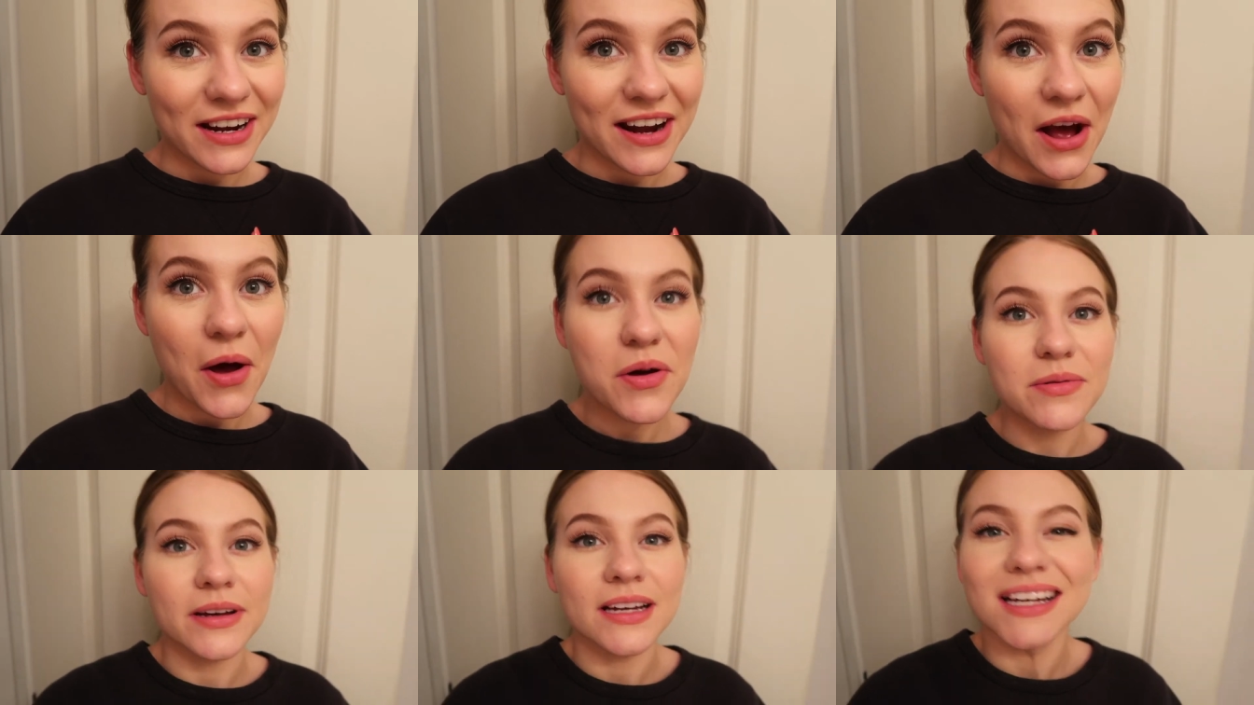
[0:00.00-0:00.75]
right
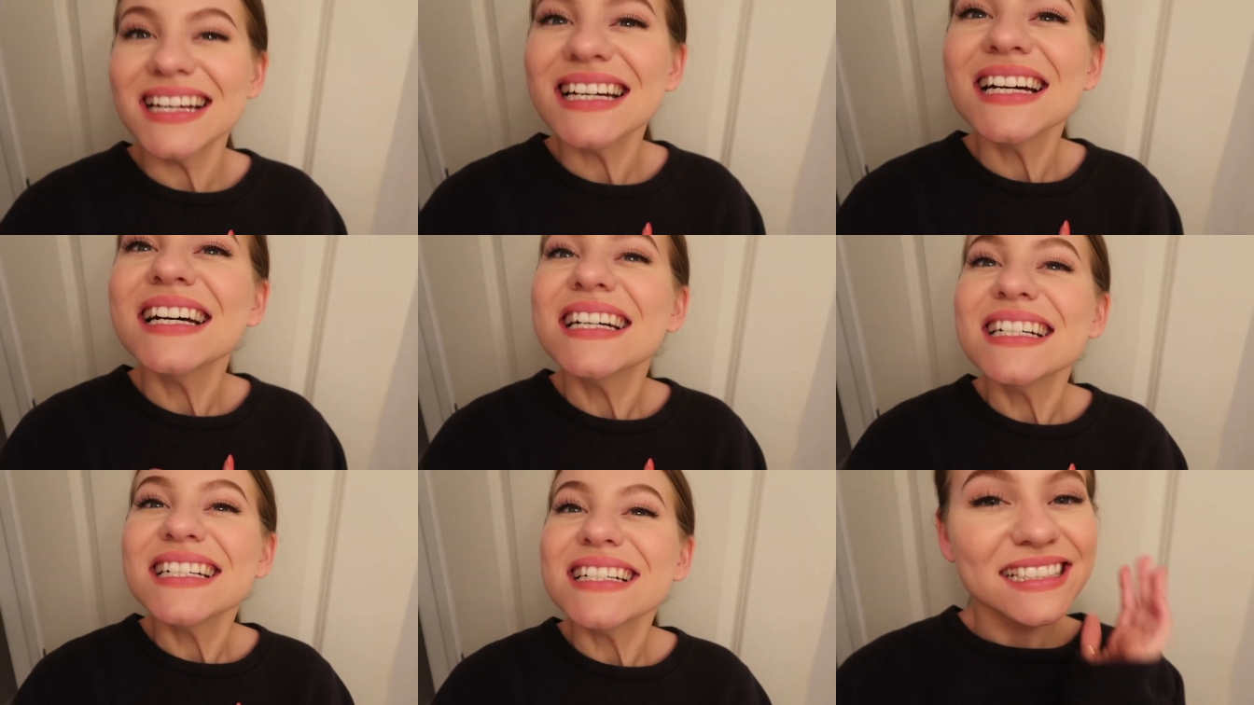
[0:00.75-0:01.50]
now, but
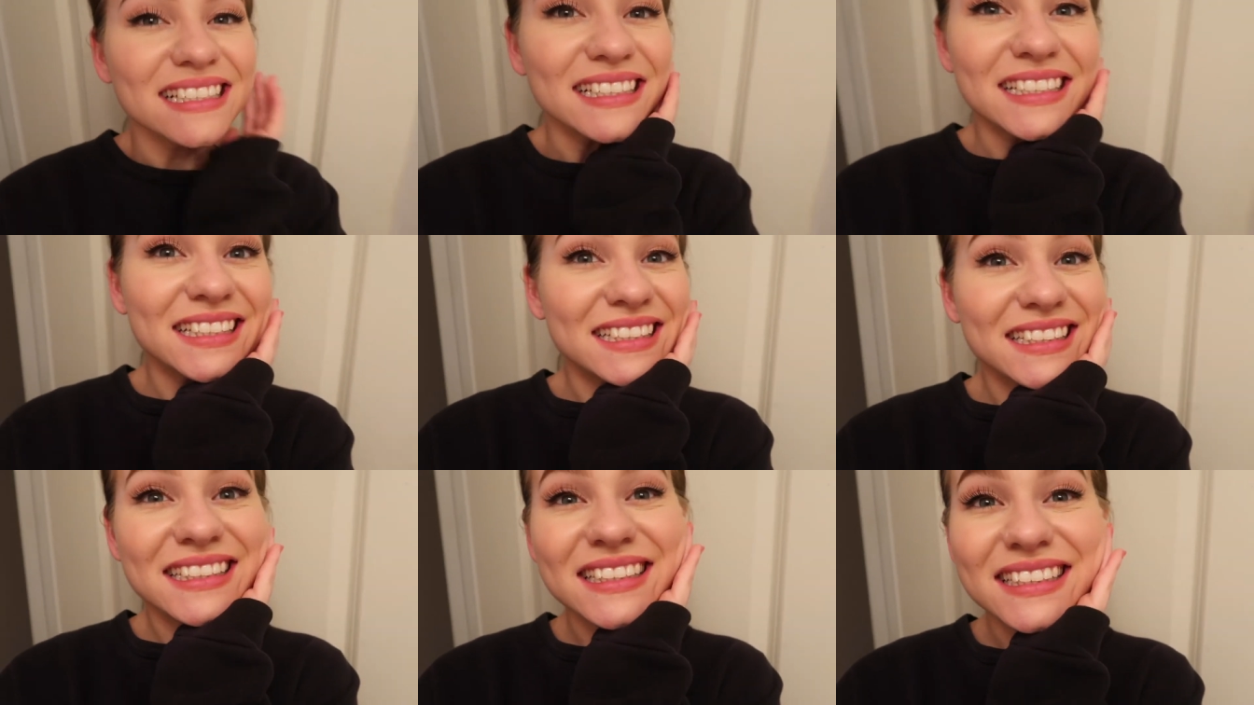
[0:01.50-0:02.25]

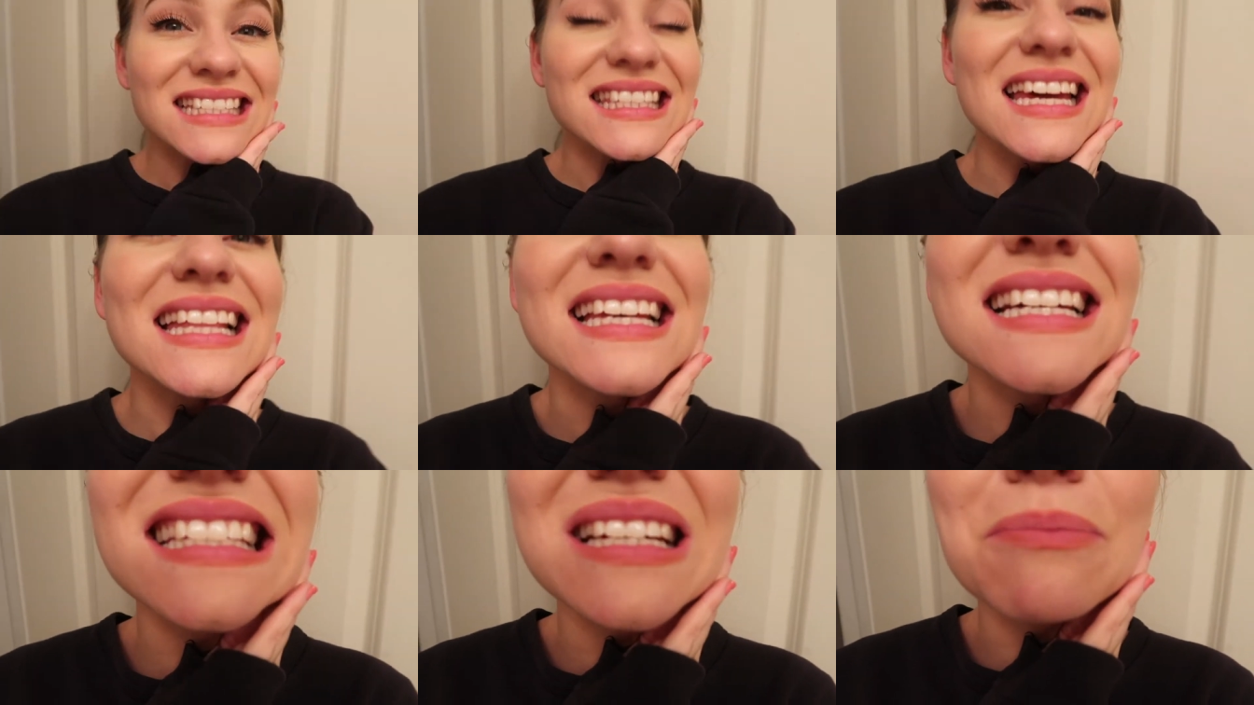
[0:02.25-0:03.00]
Aww. I
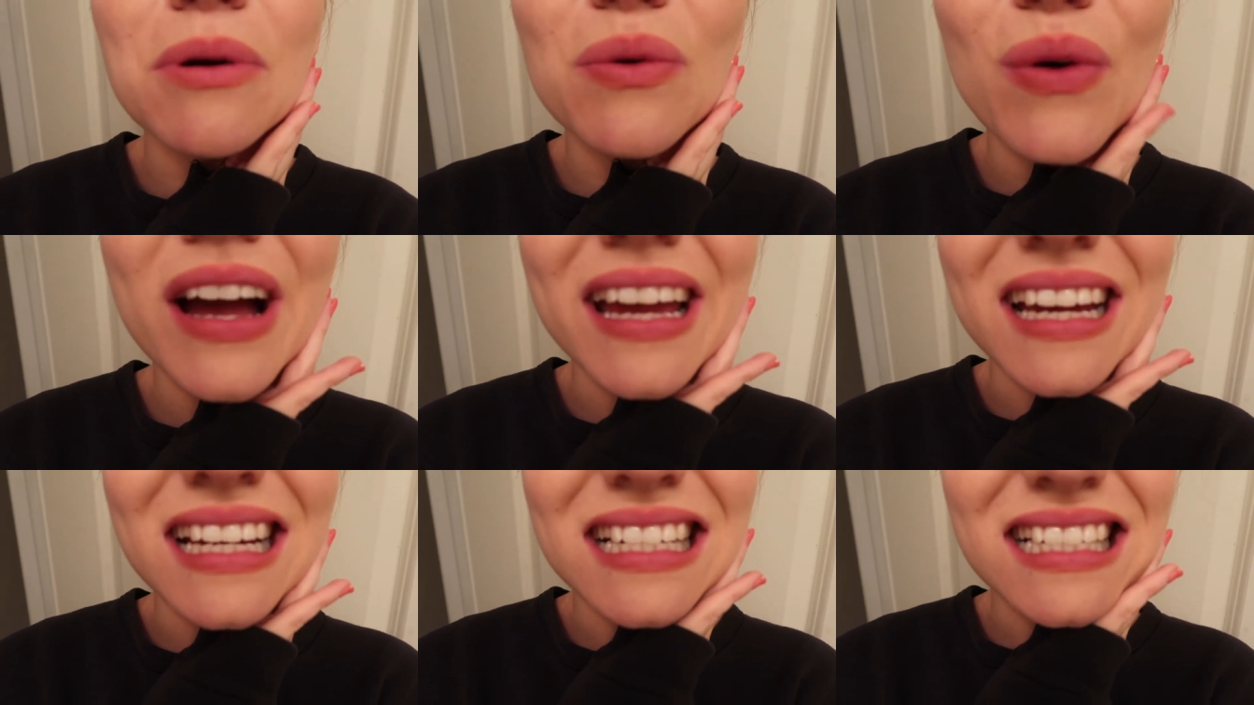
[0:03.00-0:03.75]
look super
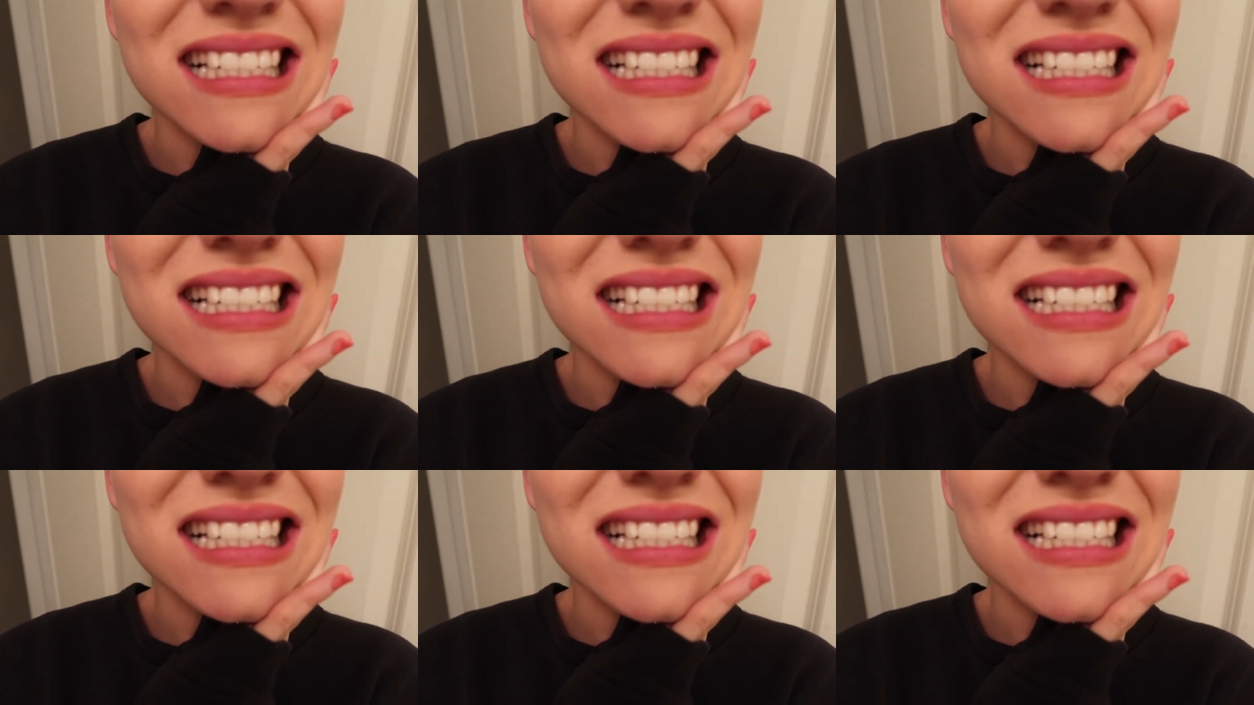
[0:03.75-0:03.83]
white.